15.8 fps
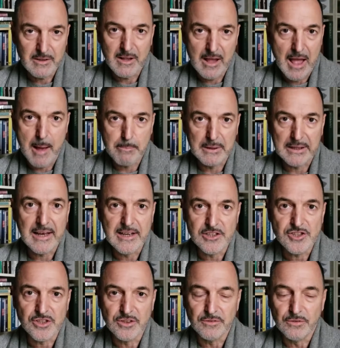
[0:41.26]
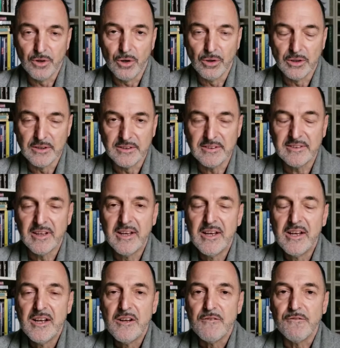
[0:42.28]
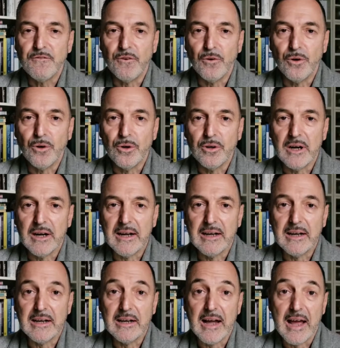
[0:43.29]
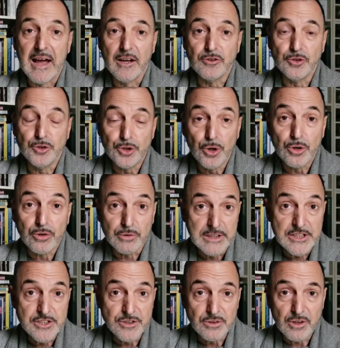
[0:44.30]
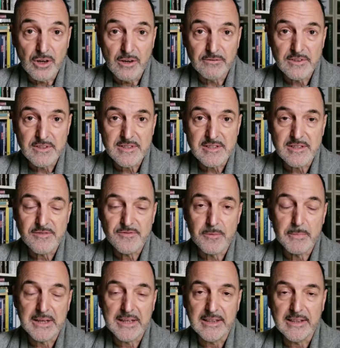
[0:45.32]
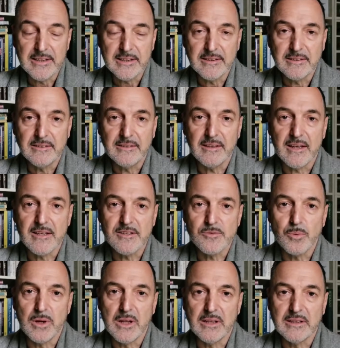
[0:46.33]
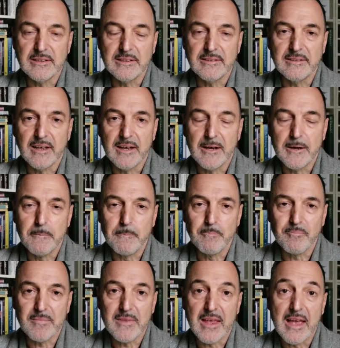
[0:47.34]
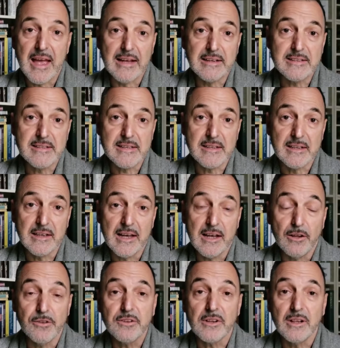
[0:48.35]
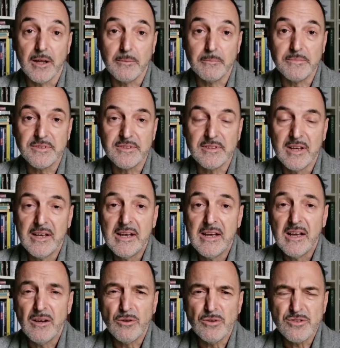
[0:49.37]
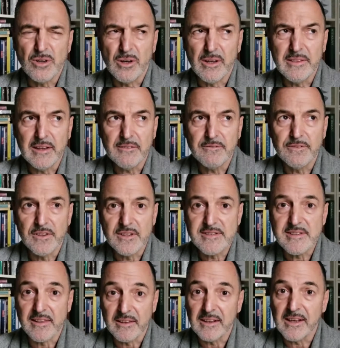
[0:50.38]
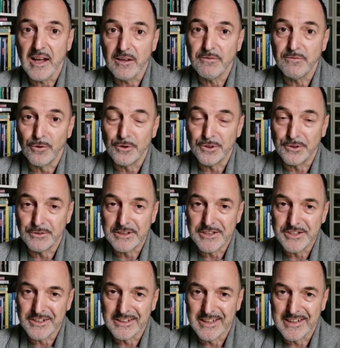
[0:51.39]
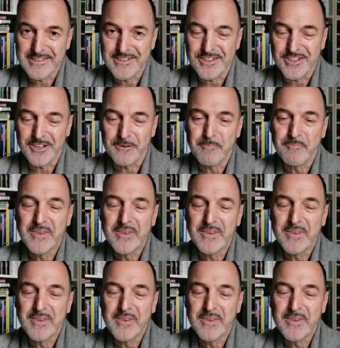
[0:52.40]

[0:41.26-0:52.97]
application of rollers for our New York regional conferences for many years, as well as at health clubs. Also, I think for the Southern California region last year.